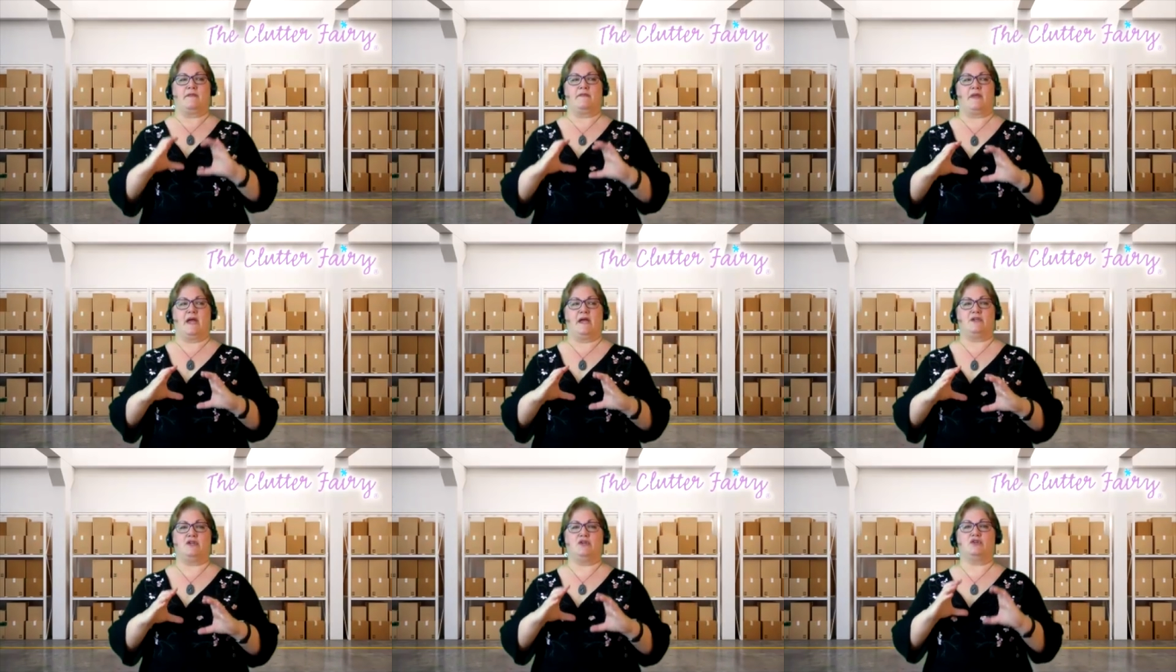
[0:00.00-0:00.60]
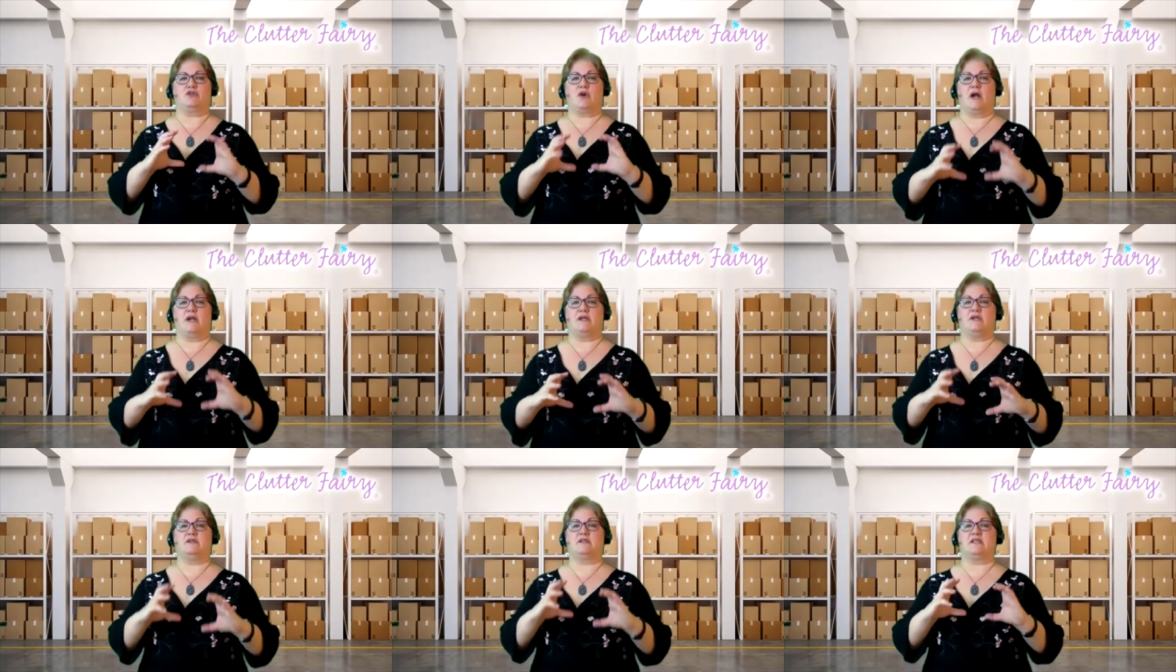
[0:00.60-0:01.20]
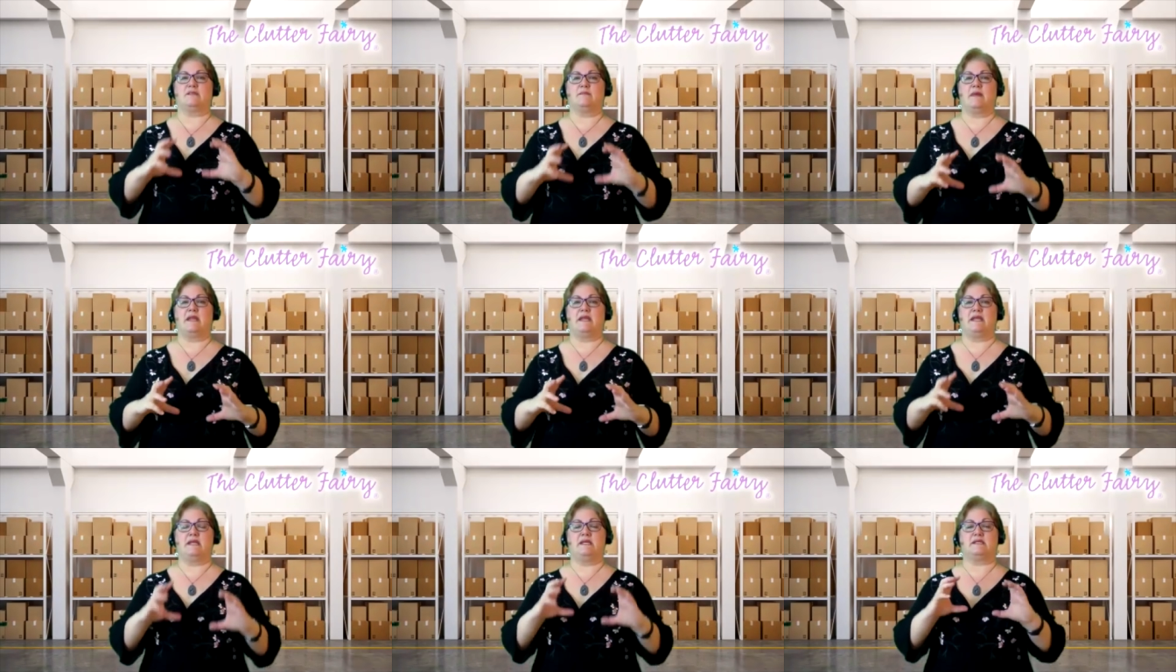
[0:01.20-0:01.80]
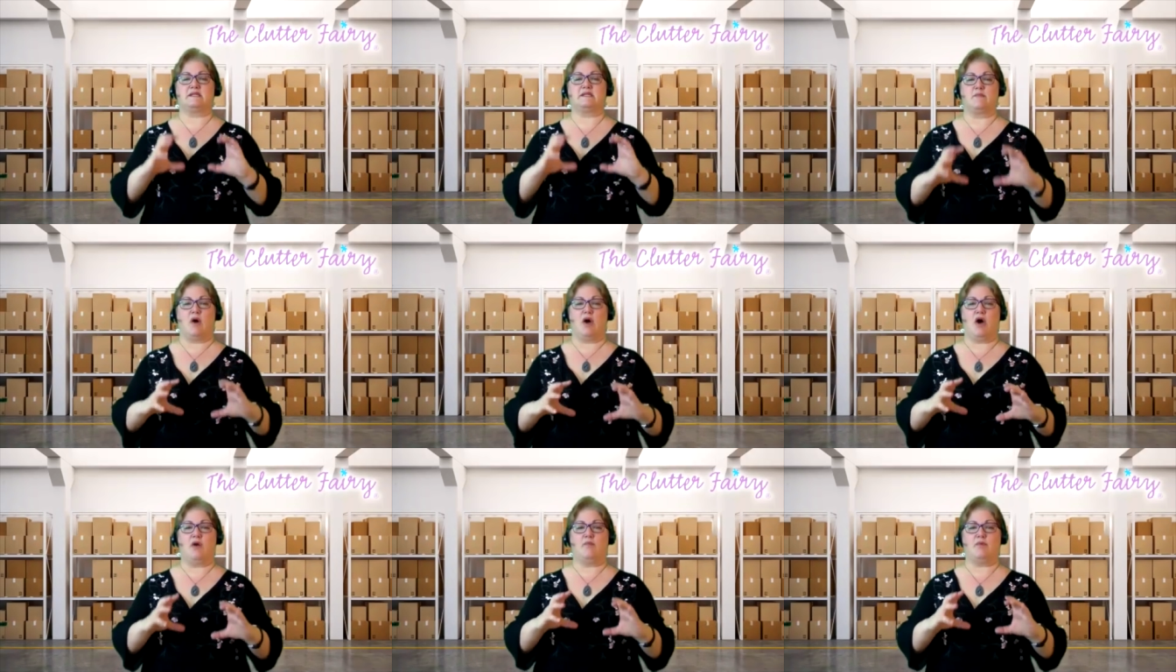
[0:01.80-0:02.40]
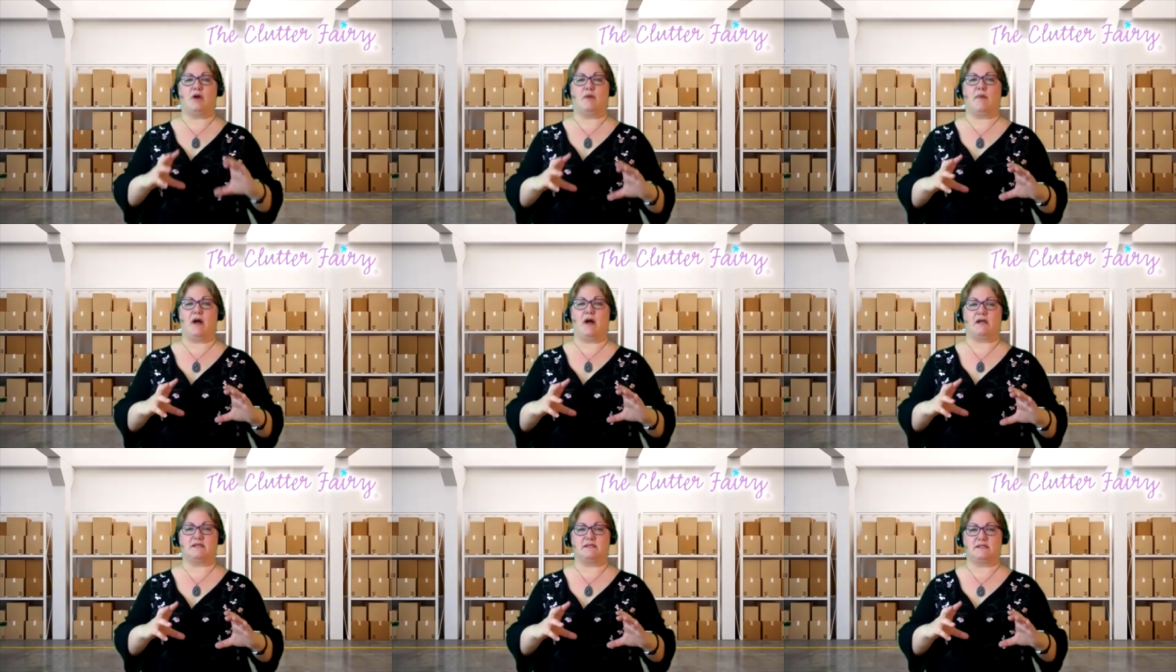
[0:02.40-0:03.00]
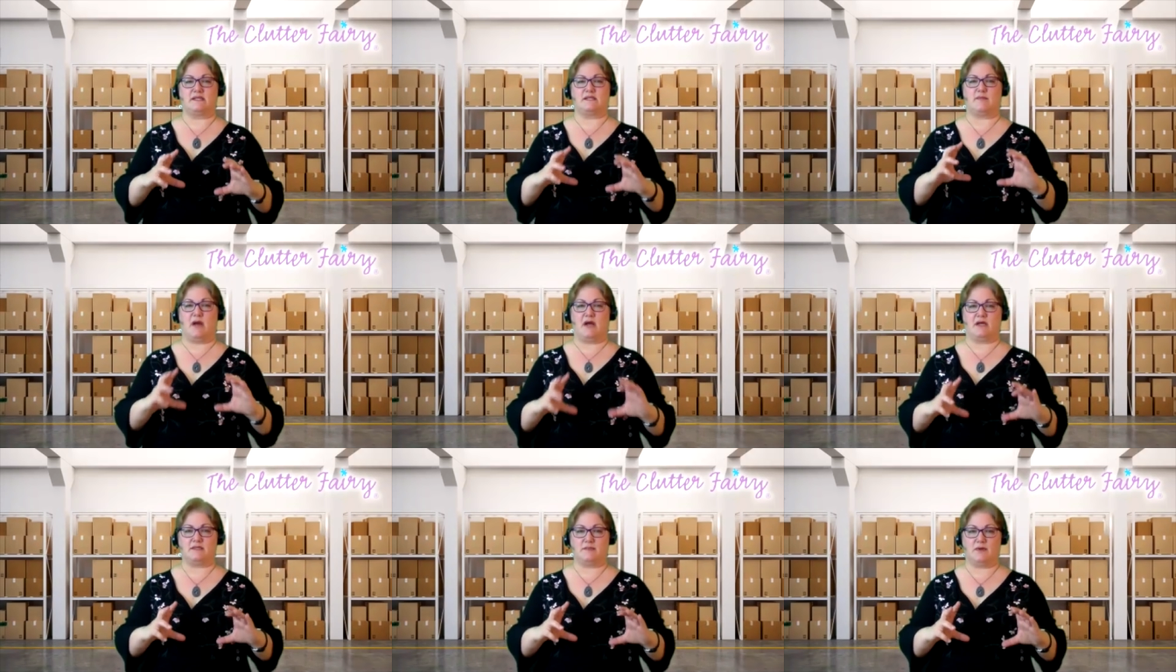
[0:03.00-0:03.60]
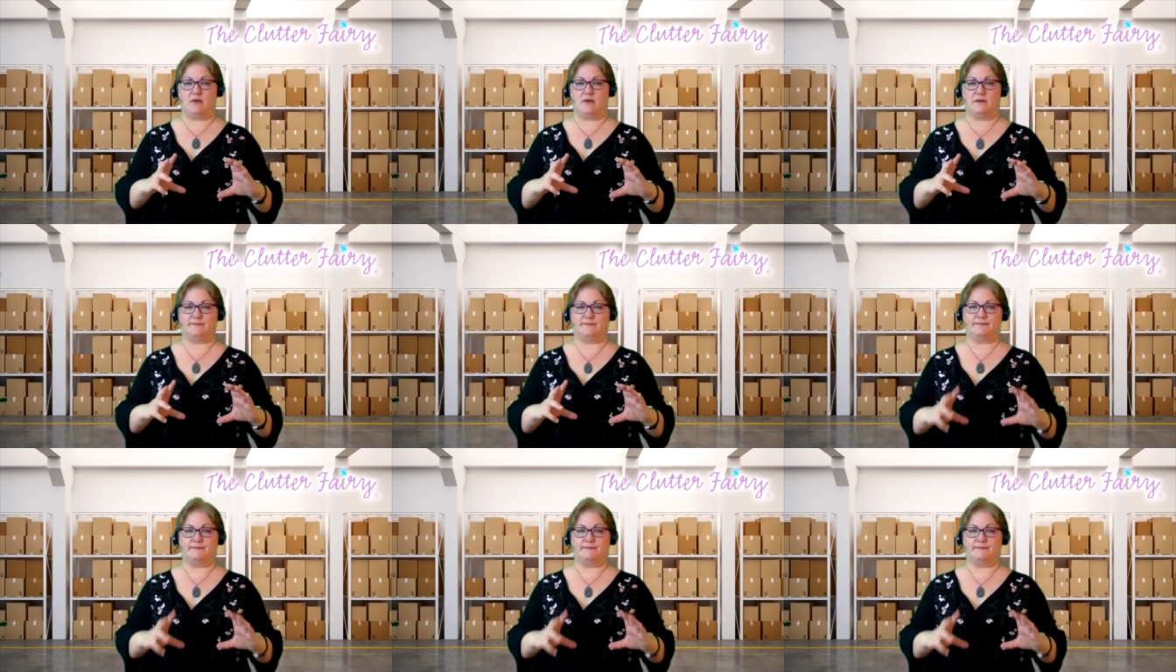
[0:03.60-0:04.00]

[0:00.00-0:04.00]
that you try to use as many small book boxes as possible.